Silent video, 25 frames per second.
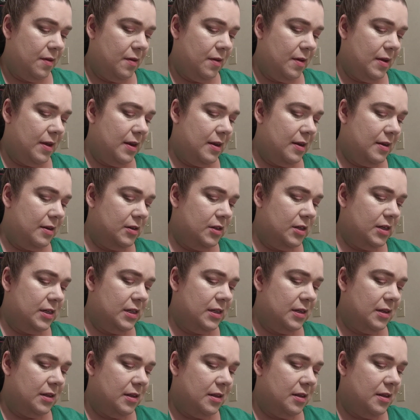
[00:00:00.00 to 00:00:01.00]
Get
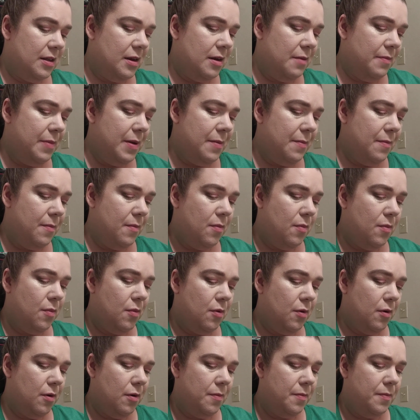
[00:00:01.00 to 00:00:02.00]
just a little bit
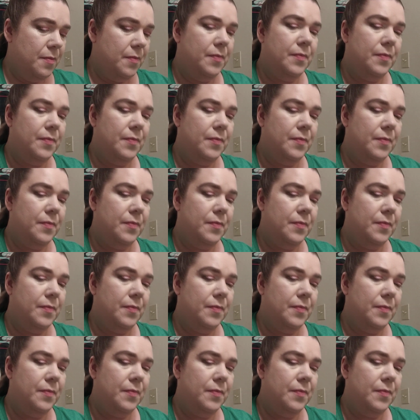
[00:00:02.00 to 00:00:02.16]
more.